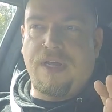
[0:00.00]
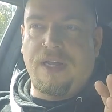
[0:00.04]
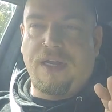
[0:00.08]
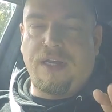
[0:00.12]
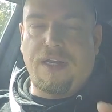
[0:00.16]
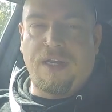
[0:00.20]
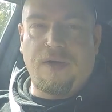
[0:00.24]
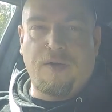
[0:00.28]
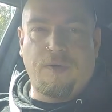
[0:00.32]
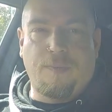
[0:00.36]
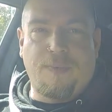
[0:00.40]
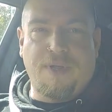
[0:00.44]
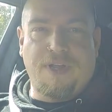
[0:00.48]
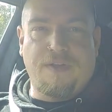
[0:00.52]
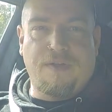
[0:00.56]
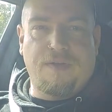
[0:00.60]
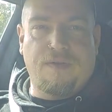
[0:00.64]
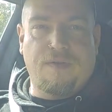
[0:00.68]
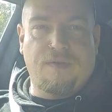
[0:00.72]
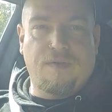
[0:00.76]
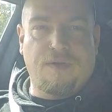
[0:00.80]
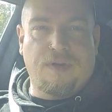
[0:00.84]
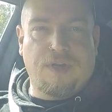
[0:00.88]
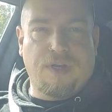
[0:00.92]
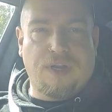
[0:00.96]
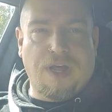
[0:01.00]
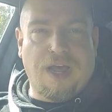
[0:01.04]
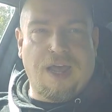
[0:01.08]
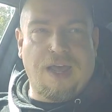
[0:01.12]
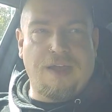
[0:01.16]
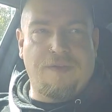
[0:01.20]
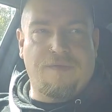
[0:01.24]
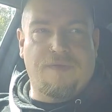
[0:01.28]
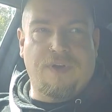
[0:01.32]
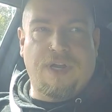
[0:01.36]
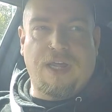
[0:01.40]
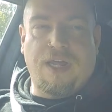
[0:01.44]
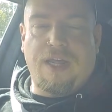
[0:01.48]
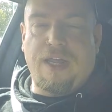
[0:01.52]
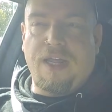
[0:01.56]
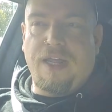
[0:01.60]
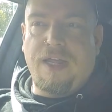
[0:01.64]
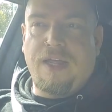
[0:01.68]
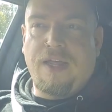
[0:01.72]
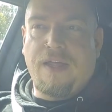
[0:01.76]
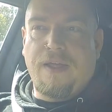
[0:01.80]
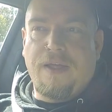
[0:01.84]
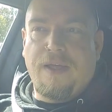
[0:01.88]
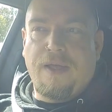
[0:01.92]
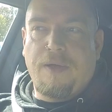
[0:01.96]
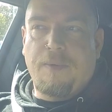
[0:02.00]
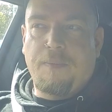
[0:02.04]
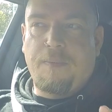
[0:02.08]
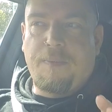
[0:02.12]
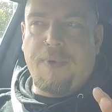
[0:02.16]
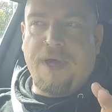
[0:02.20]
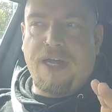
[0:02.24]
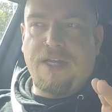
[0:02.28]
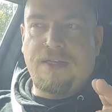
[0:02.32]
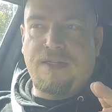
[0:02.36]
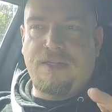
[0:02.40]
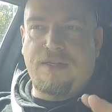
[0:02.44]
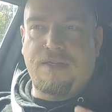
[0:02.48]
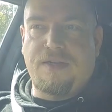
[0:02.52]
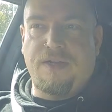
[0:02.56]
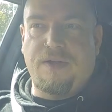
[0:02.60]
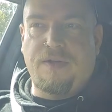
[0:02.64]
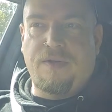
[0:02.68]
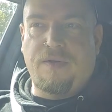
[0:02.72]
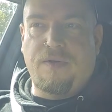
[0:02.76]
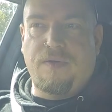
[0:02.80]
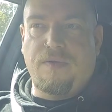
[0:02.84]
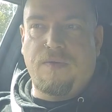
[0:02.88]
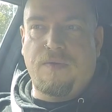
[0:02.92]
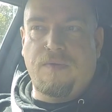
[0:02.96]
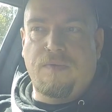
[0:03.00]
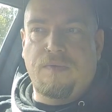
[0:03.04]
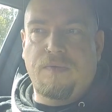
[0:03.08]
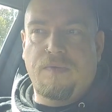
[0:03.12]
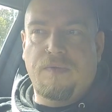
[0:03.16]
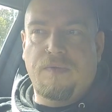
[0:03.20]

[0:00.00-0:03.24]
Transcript: a little bit lively, but still